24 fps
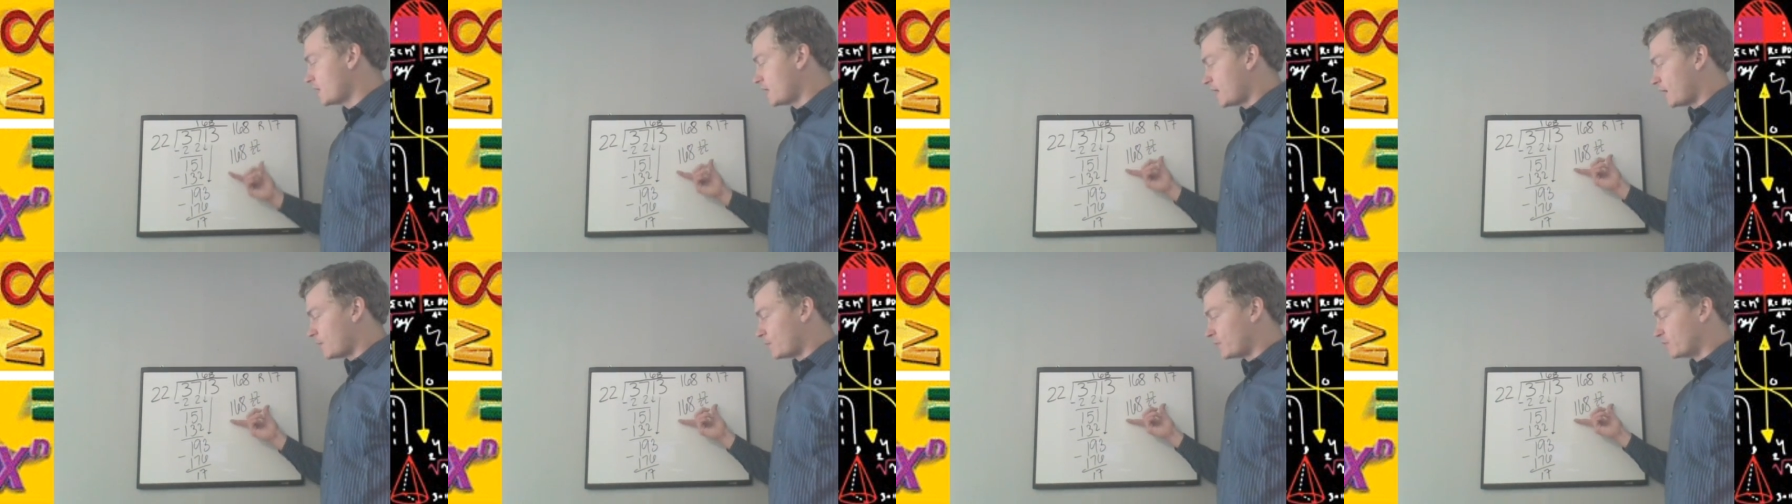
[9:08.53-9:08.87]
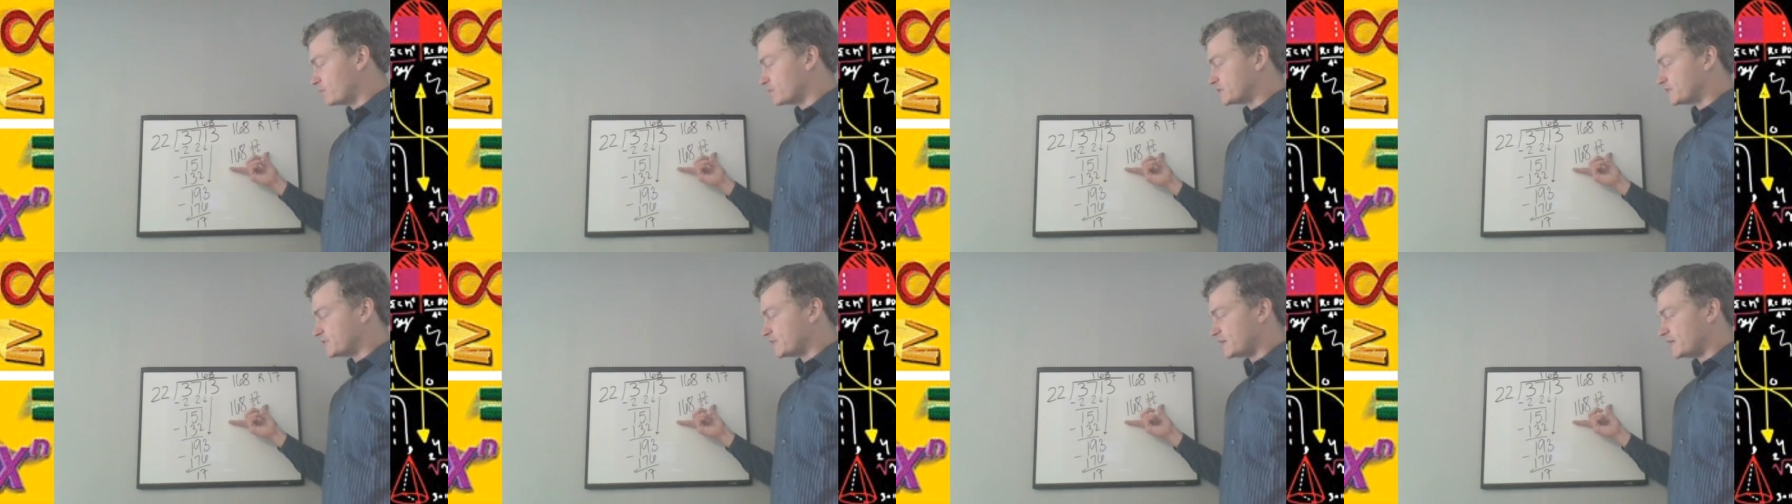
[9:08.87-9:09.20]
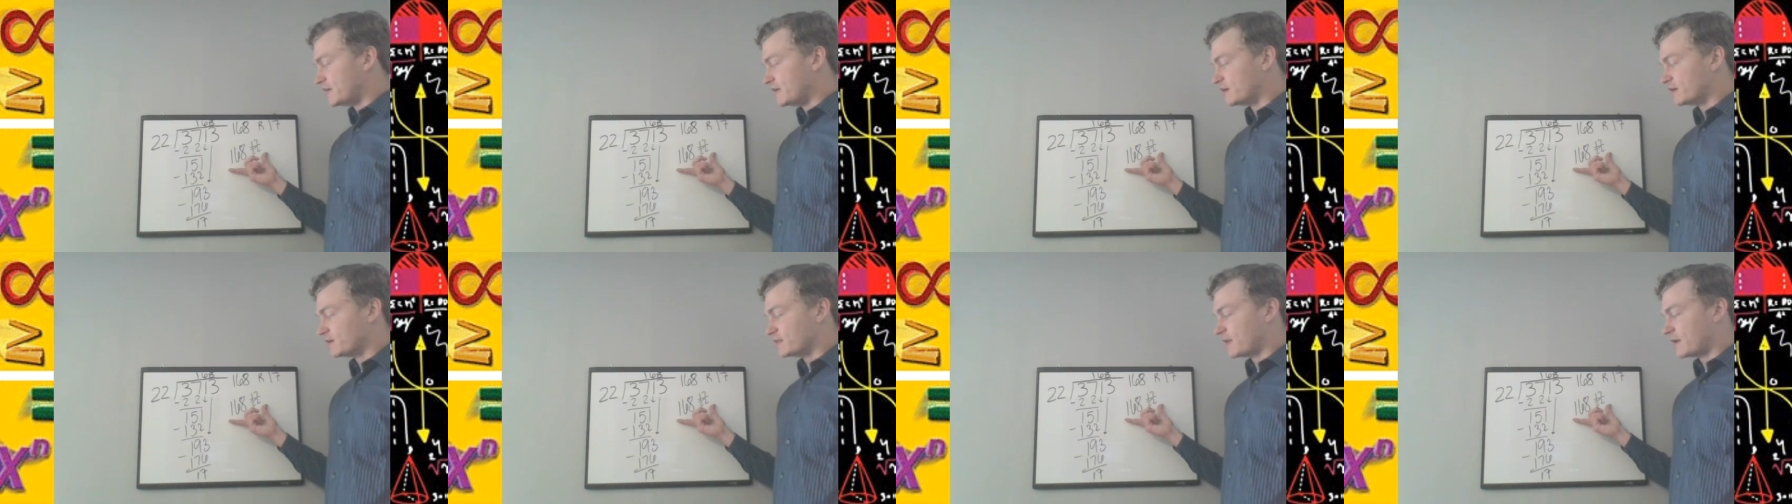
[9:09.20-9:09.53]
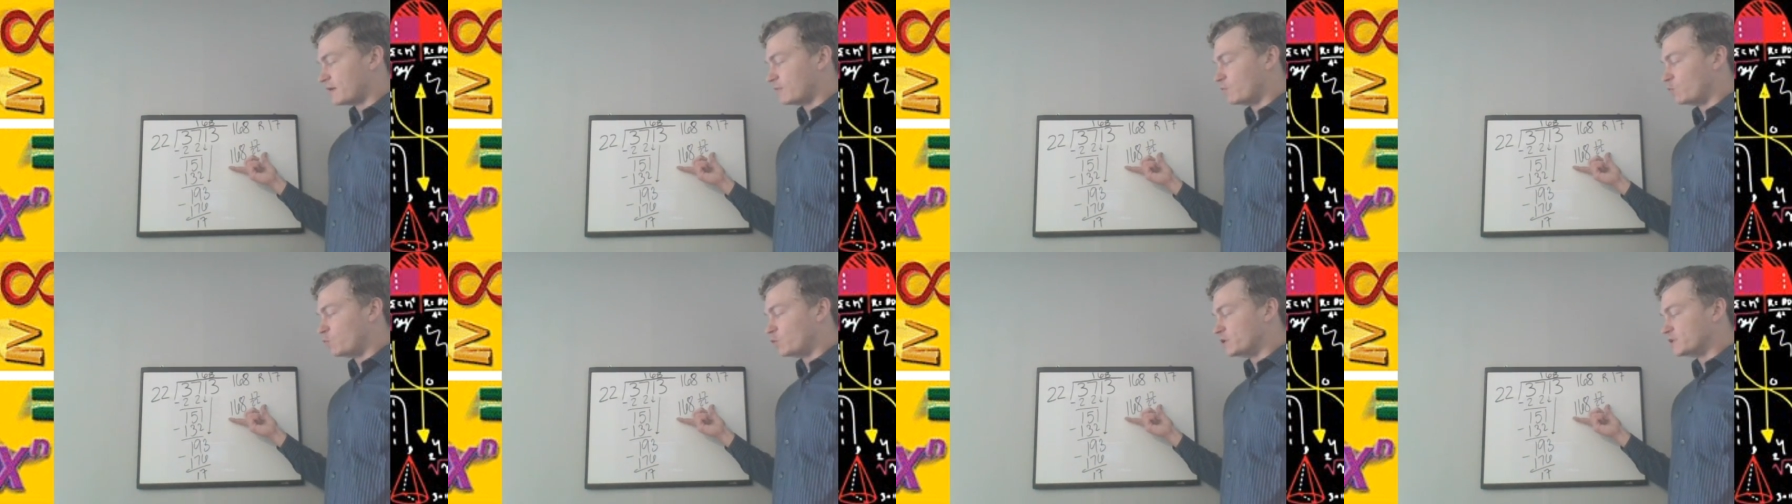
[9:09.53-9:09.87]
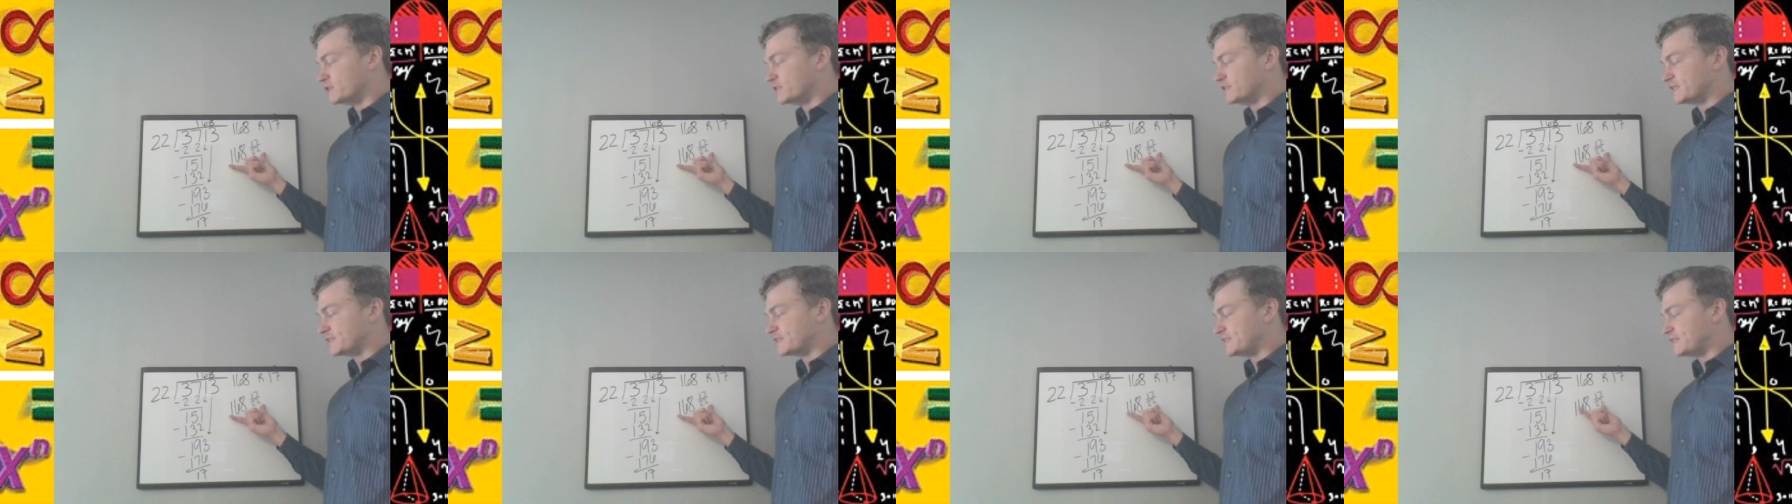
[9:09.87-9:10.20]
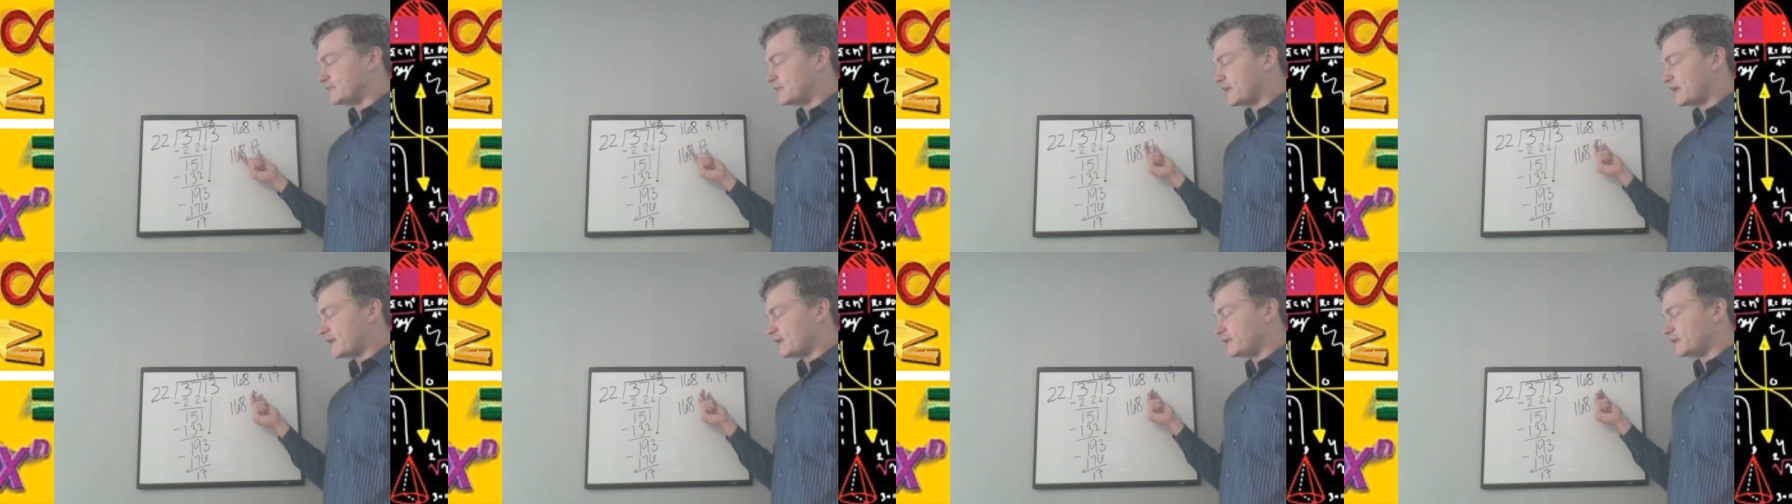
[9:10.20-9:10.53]
And we will see here that
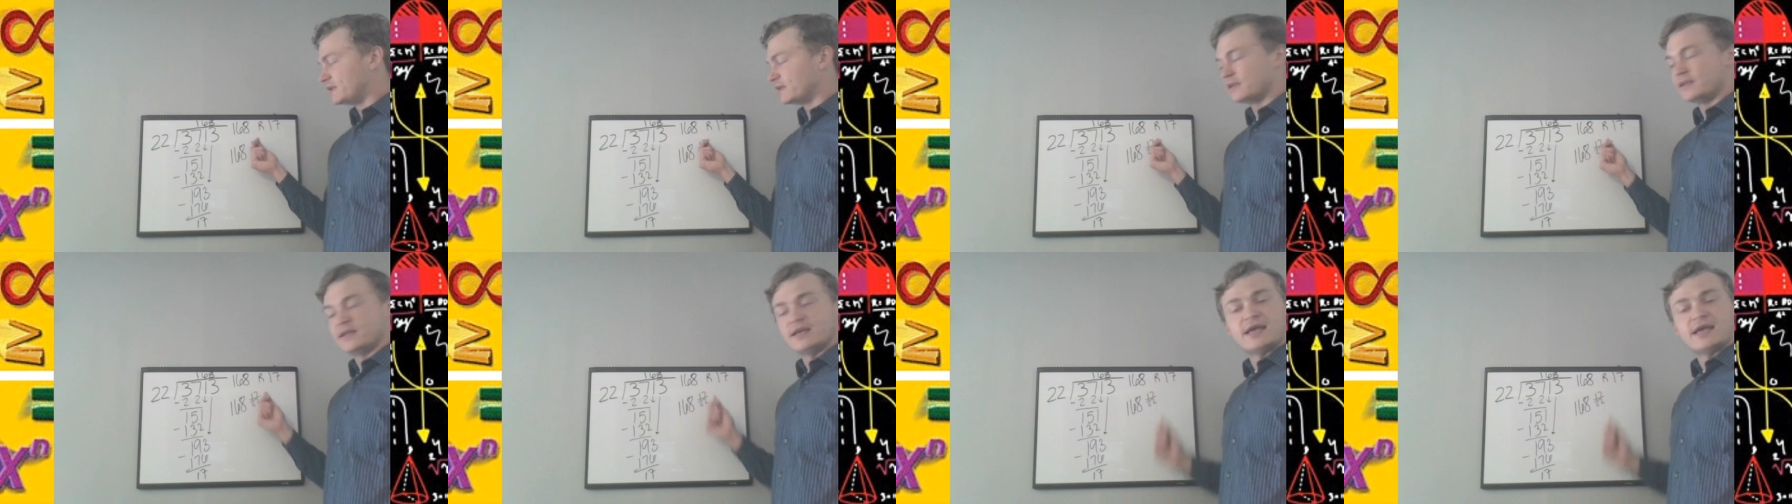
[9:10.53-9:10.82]
168